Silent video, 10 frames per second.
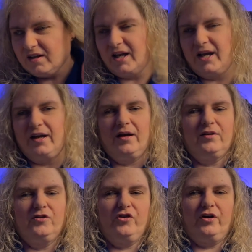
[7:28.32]

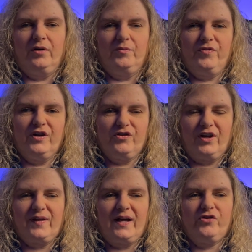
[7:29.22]
and things like
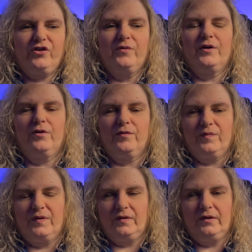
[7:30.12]
that. So they're
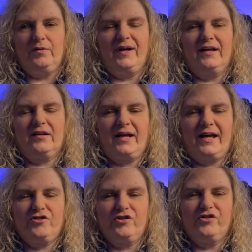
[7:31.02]
little
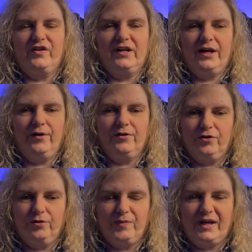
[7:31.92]
actions that a
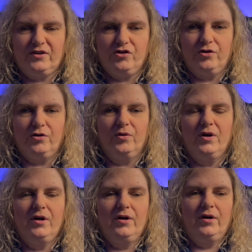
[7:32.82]
character may do
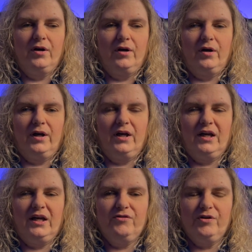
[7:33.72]

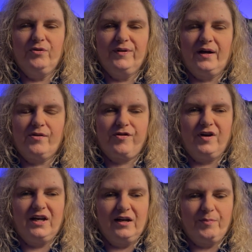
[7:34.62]
even without
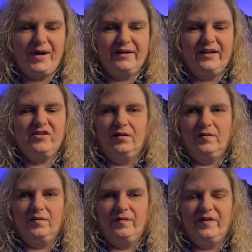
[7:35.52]
thinking about it.
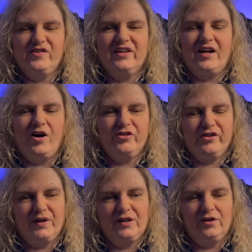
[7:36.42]
This can also
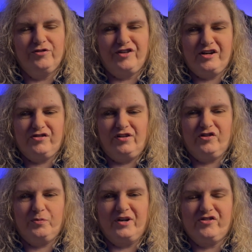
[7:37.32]
include facial
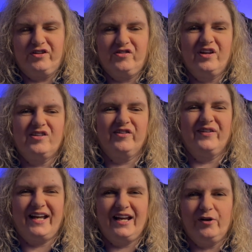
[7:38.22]
expressions. So
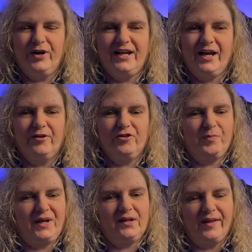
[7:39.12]
an angry character
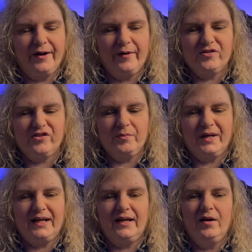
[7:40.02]
may glare at
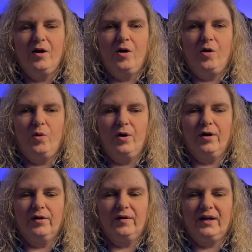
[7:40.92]
somebody,
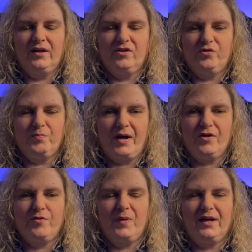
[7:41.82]
or his mouth
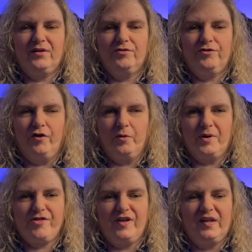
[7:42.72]
might form a
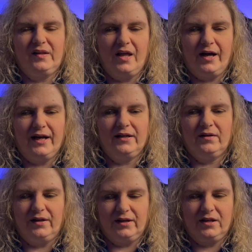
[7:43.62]
thin line,
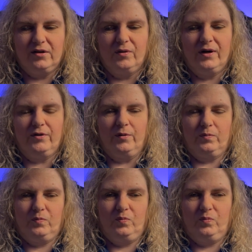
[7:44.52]
like how you're
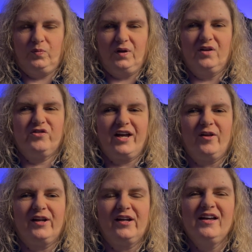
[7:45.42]

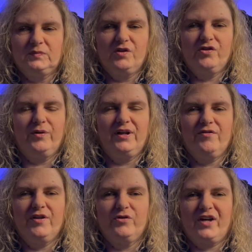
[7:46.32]
scowling. So any of
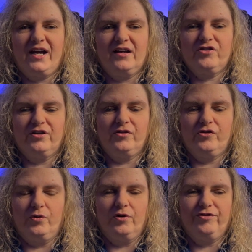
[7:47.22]
those actions
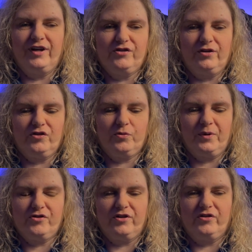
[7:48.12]
or facial
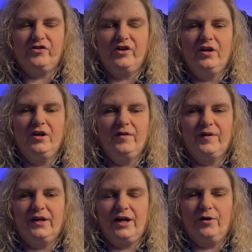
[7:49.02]
expressions that
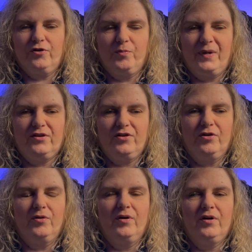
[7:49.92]
a character may
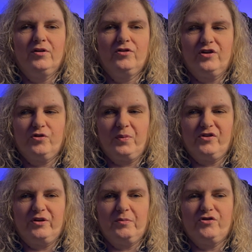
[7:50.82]
do to express
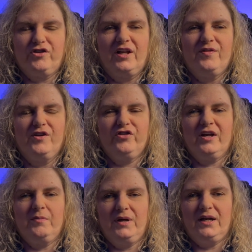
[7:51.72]
emotion. And this
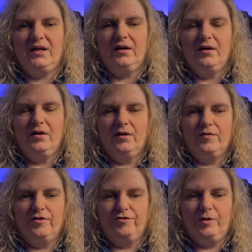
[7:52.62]
can be
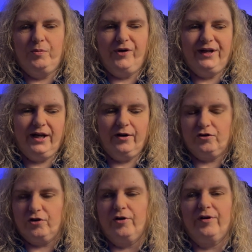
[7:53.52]
the viewpoint
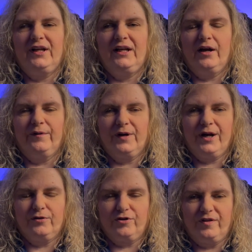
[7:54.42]
character or any other
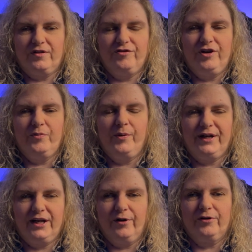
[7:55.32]
character that the
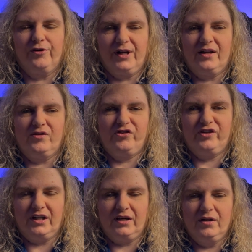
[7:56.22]
viewpoint character can
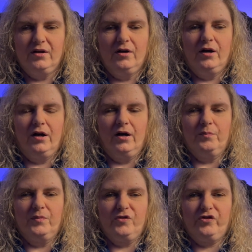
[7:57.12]
see.
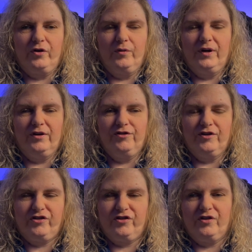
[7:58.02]
So if
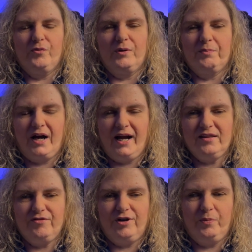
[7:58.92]
it's someone behind
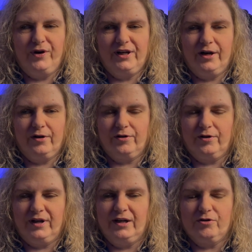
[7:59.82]
the viewpoint
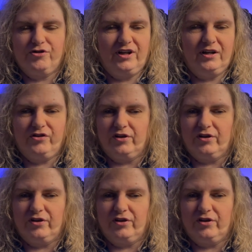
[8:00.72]
character, he or she isn't